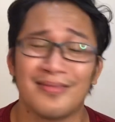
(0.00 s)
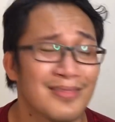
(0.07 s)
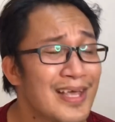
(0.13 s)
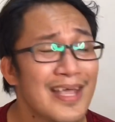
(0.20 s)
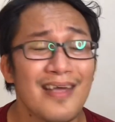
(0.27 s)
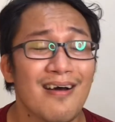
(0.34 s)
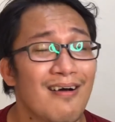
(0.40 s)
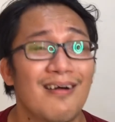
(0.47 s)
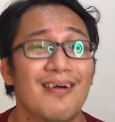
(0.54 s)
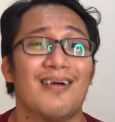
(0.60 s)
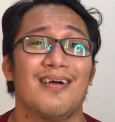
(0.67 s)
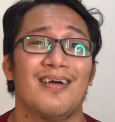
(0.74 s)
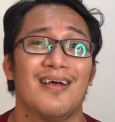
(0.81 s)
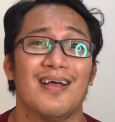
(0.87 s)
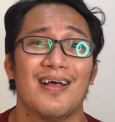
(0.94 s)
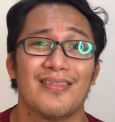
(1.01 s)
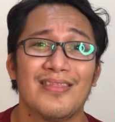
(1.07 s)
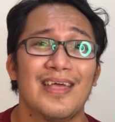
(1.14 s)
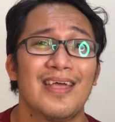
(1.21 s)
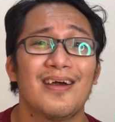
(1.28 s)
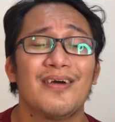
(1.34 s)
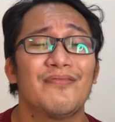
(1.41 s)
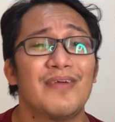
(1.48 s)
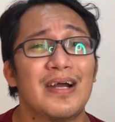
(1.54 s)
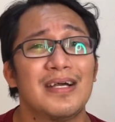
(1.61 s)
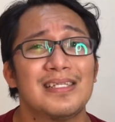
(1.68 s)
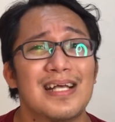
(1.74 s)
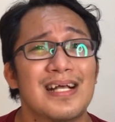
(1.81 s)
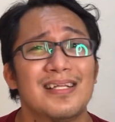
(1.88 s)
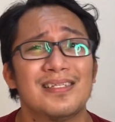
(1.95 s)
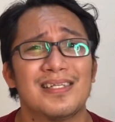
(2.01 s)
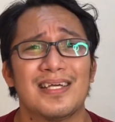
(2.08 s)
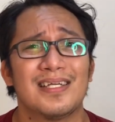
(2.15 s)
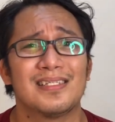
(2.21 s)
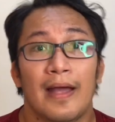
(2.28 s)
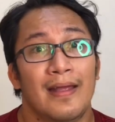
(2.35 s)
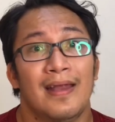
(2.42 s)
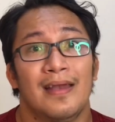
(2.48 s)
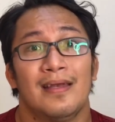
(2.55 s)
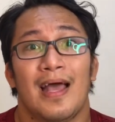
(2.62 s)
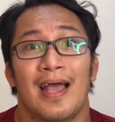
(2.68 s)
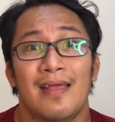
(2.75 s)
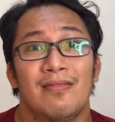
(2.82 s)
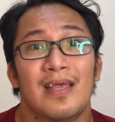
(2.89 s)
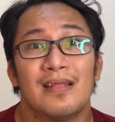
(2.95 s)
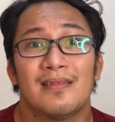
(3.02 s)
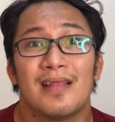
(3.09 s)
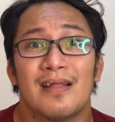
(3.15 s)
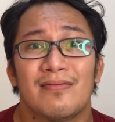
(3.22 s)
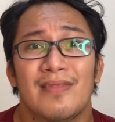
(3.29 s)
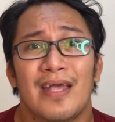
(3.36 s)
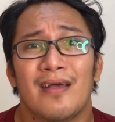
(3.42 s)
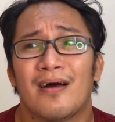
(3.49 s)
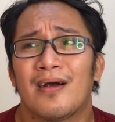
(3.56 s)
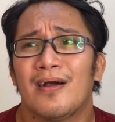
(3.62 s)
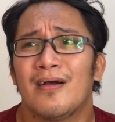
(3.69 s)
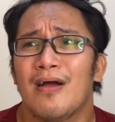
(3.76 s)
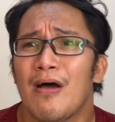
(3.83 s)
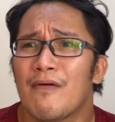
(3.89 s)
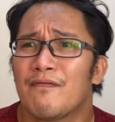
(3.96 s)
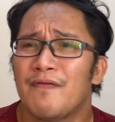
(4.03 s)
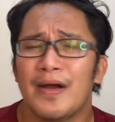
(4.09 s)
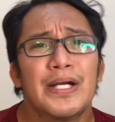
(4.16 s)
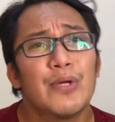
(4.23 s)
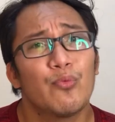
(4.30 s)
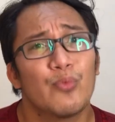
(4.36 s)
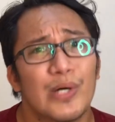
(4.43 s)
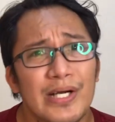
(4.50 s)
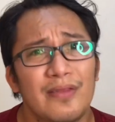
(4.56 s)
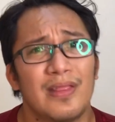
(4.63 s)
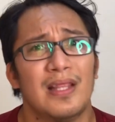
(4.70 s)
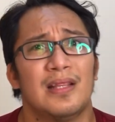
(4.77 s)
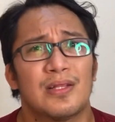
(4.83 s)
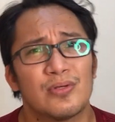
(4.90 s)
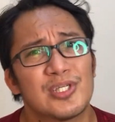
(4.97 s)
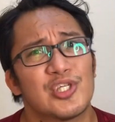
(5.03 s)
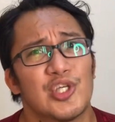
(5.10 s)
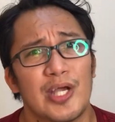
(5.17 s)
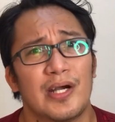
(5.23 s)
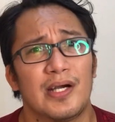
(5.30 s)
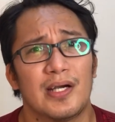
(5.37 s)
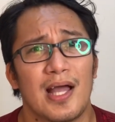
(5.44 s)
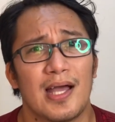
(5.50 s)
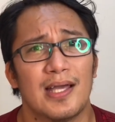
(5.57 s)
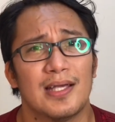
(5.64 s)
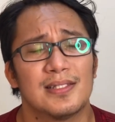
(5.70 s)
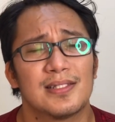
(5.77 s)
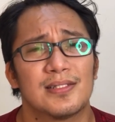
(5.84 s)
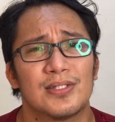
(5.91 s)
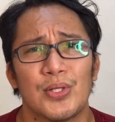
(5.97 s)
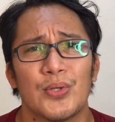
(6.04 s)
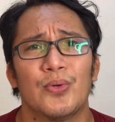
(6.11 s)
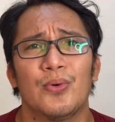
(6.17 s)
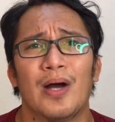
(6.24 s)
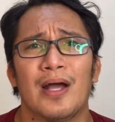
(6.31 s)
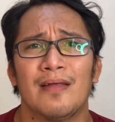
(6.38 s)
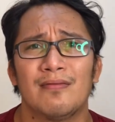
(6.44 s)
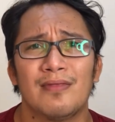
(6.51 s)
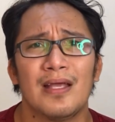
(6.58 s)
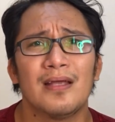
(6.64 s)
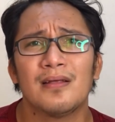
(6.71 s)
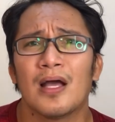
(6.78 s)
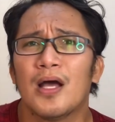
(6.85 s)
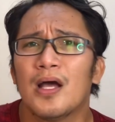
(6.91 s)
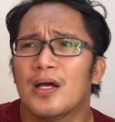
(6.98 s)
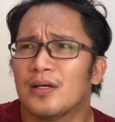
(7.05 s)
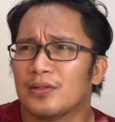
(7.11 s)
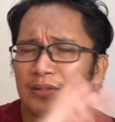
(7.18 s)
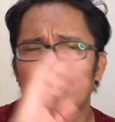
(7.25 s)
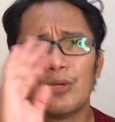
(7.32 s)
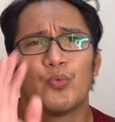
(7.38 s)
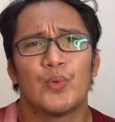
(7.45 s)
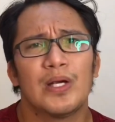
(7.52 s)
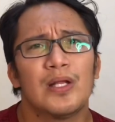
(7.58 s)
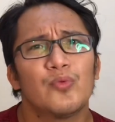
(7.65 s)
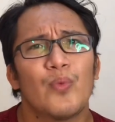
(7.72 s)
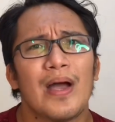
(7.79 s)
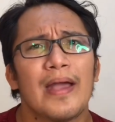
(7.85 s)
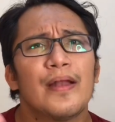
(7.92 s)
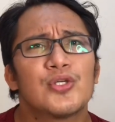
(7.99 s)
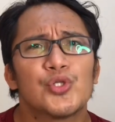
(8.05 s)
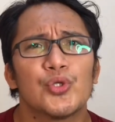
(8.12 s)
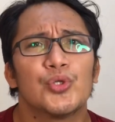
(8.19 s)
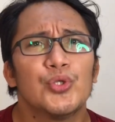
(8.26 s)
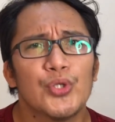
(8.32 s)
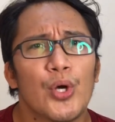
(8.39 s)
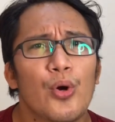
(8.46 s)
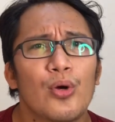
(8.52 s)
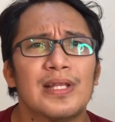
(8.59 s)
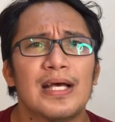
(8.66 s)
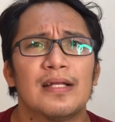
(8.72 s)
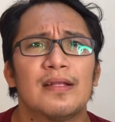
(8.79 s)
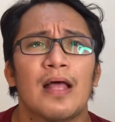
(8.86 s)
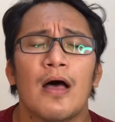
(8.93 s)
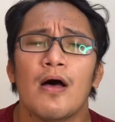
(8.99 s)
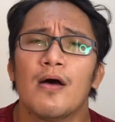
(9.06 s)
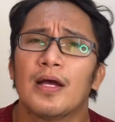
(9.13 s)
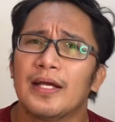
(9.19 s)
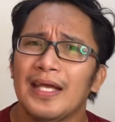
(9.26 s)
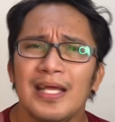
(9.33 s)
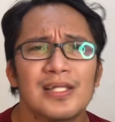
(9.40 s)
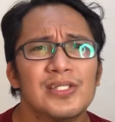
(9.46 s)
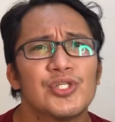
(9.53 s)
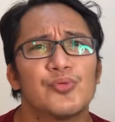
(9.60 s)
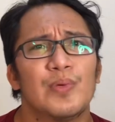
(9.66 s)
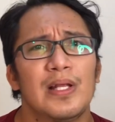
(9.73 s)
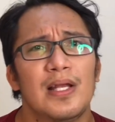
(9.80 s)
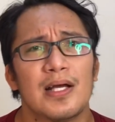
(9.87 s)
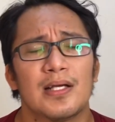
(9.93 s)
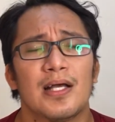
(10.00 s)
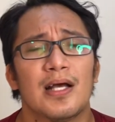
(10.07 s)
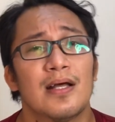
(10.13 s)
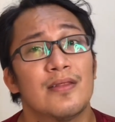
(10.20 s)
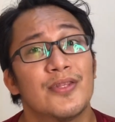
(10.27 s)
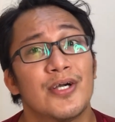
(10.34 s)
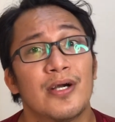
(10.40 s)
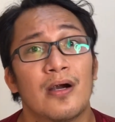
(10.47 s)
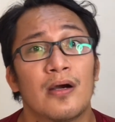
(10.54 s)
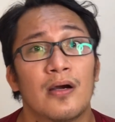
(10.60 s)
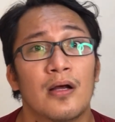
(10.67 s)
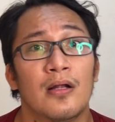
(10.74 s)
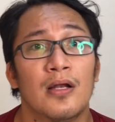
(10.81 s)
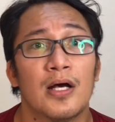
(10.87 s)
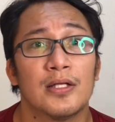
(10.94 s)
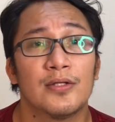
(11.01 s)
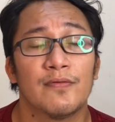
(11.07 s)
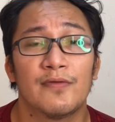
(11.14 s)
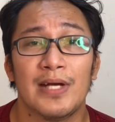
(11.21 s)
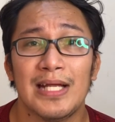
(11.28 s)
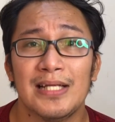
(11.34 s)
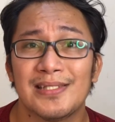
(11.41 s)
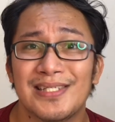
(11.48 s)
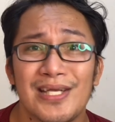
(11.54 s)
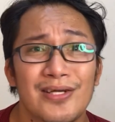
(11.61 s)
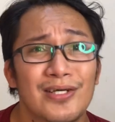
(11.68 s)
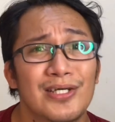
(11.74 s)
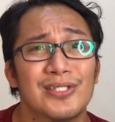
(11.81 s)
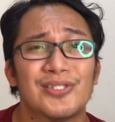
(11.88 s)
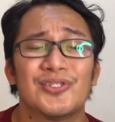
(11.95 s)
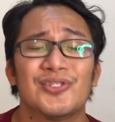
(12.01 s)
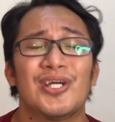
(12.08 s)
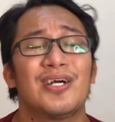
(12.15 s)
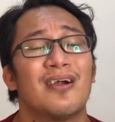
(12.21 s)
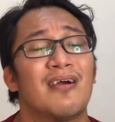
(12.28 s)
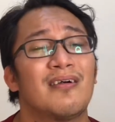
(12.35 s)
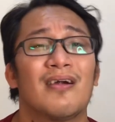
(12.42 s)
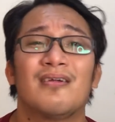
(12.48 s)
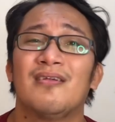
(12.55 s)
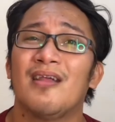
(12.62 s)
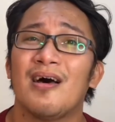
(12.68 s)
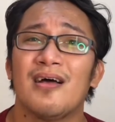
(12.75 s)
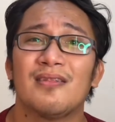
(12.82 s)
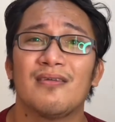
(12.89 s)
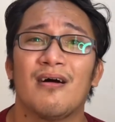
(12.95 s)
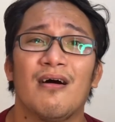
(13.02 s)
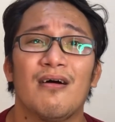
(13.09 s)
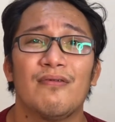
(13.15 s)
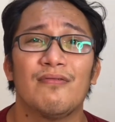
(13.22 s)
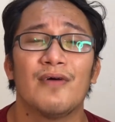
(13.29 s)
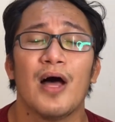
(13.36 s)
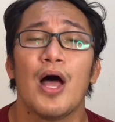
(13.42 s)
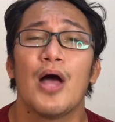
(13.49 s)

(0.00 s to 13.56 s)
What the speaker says: They are very talented. And I think that they are very worthy to share, guys. So I think the worldwide should know that in Sri Lanka, there are a lot of great singers, there are a lot of